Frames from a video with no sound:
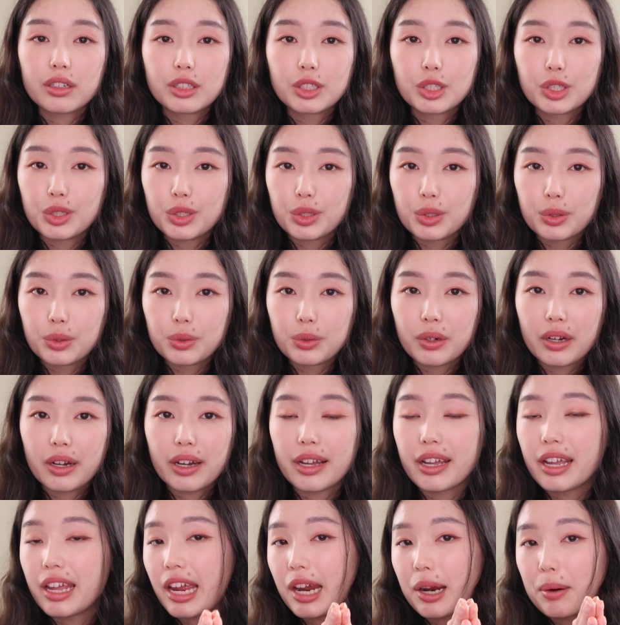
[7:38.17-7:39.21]
to
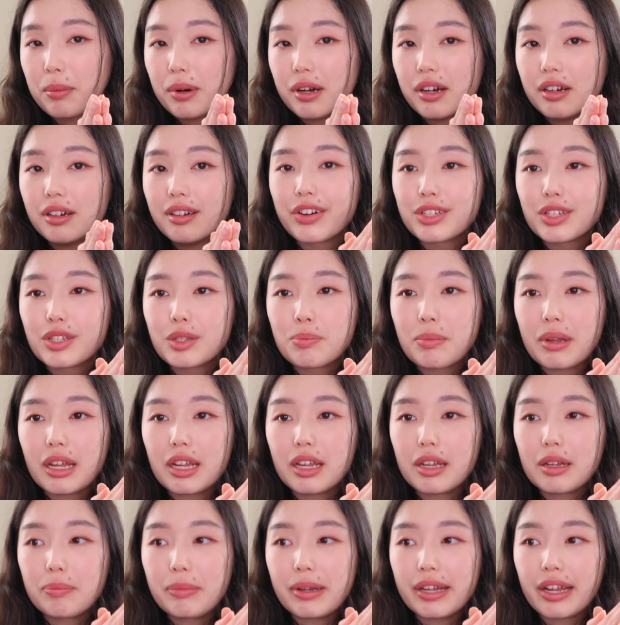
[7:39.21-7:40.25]
a camera versus
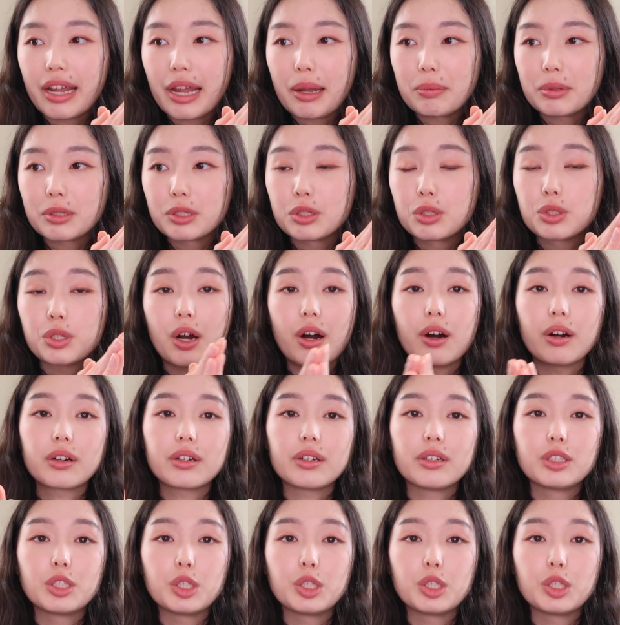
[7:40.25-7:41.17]
me being able to talk